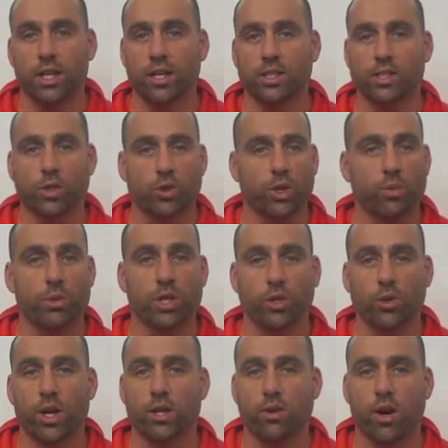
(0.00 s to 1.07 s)
It's going to be a
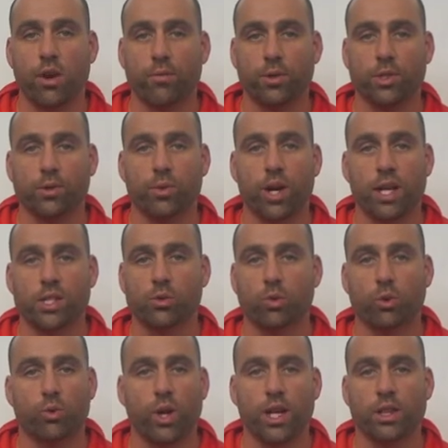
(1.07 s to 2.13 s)
great conference race.
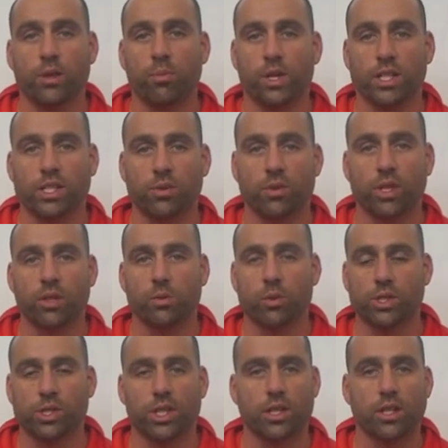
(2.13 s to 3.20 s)
We're right in the mix of it.
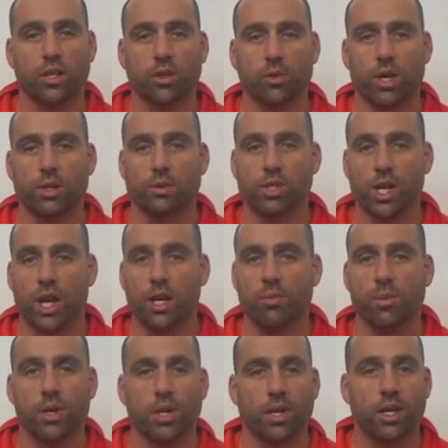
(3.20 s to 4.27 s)
We're sitting in great
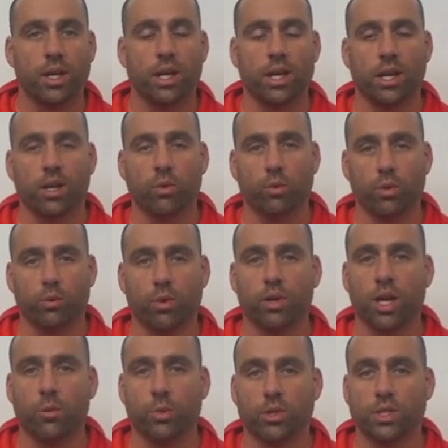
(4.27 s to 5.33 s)
shape. We
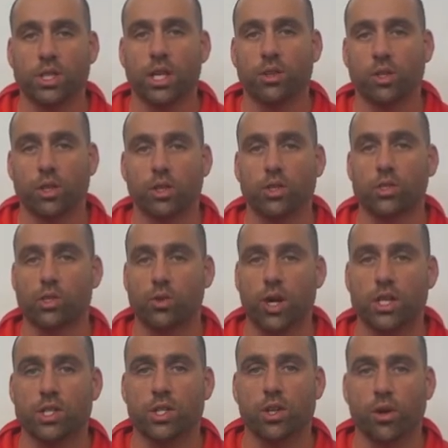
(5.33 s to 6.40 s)
got to put together a good
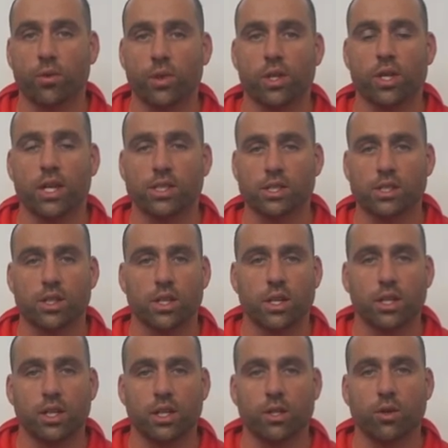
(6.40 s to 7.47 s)
stretch here over the next,
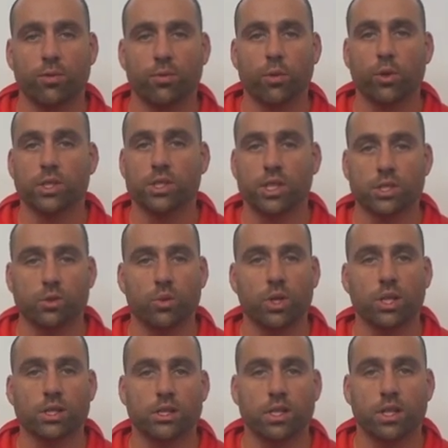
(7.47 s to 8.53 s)
you know, 4 to 6
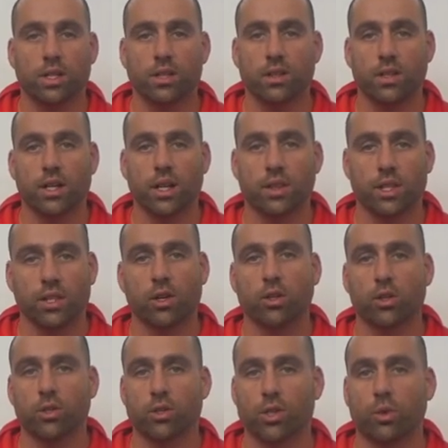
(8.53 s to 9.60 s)
weeks. And I think
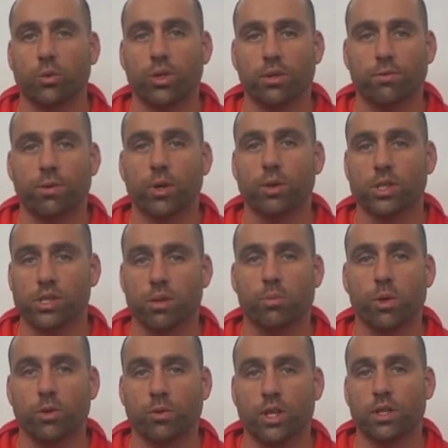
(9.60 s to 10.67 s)
our girls are really focused
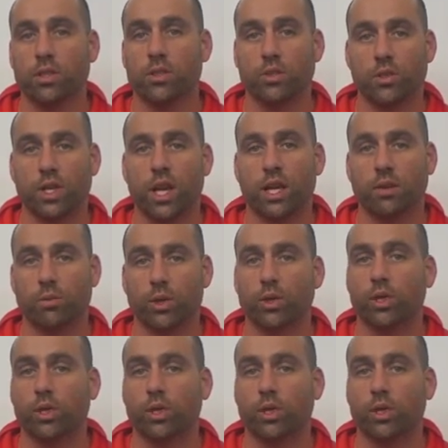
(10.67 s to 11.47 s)
and motivated to do that.